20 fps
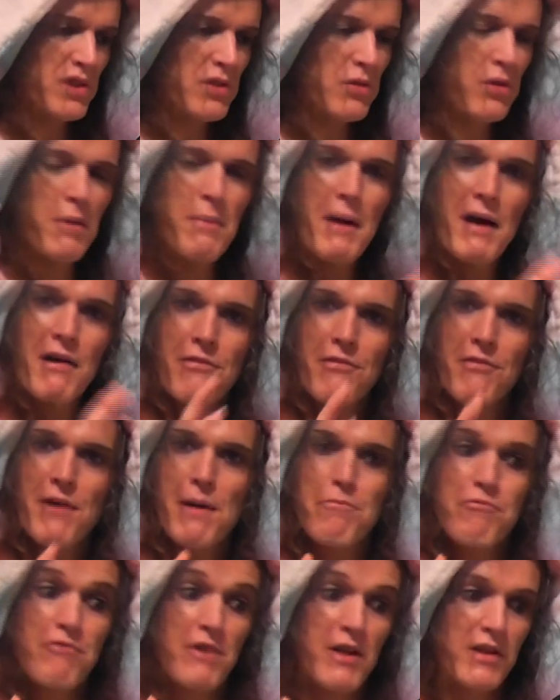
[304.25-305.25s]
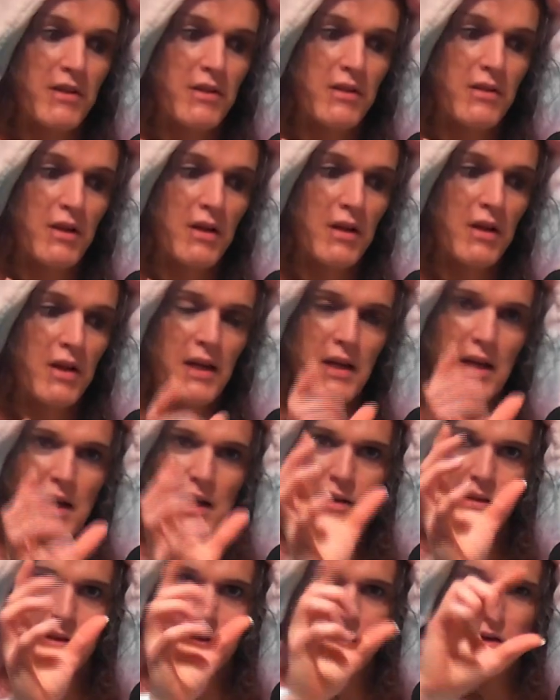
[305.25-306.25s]
is all about fabric
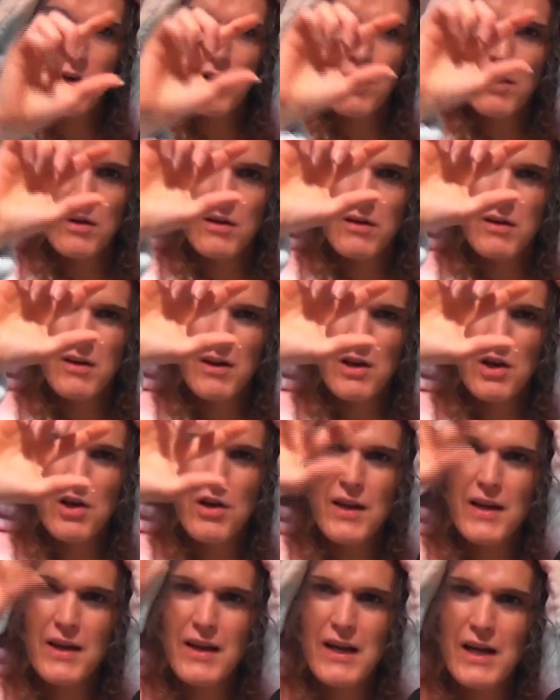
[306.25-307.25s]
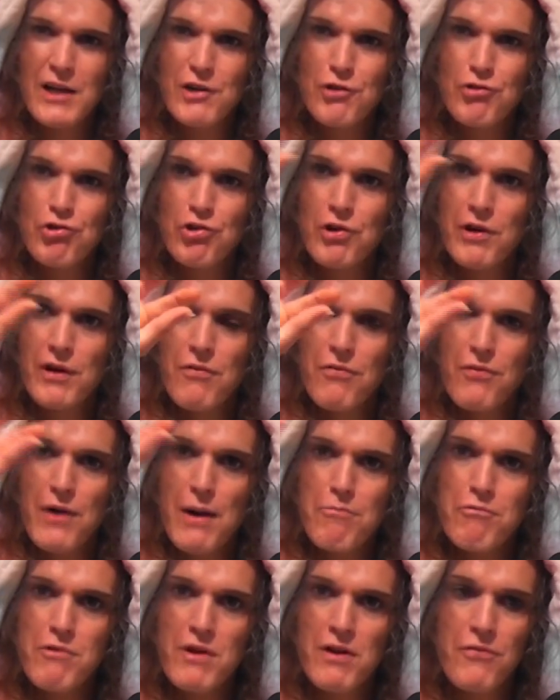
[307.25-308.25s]
and looking at and drawing
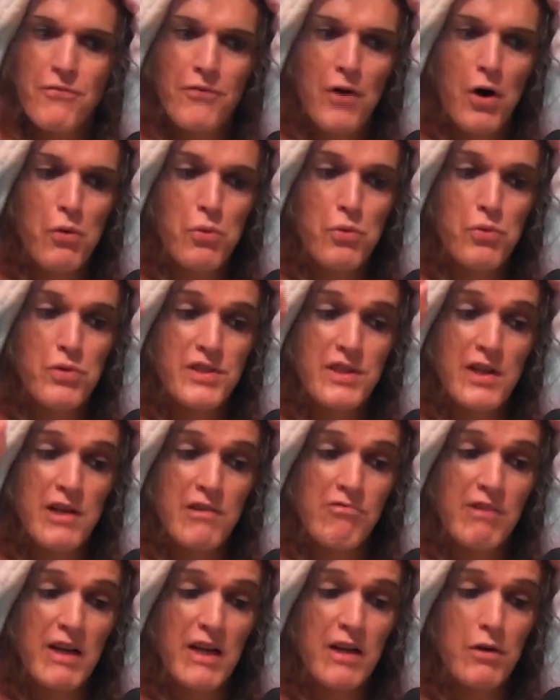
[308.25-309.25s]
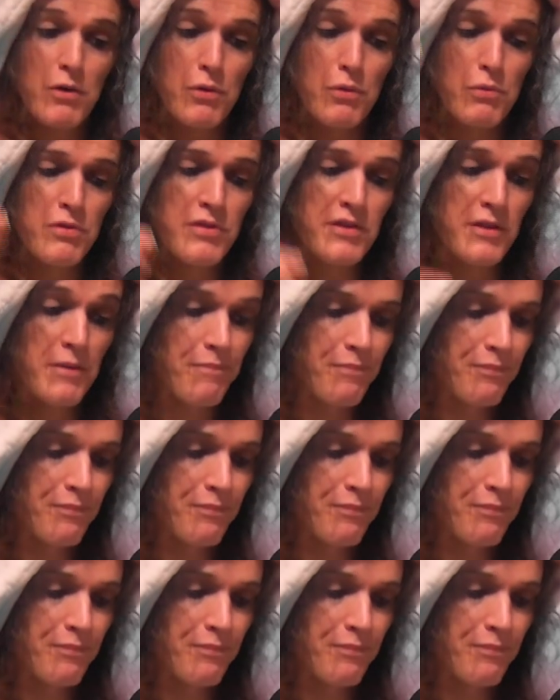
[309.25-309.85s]
fabric folds and wrinkles.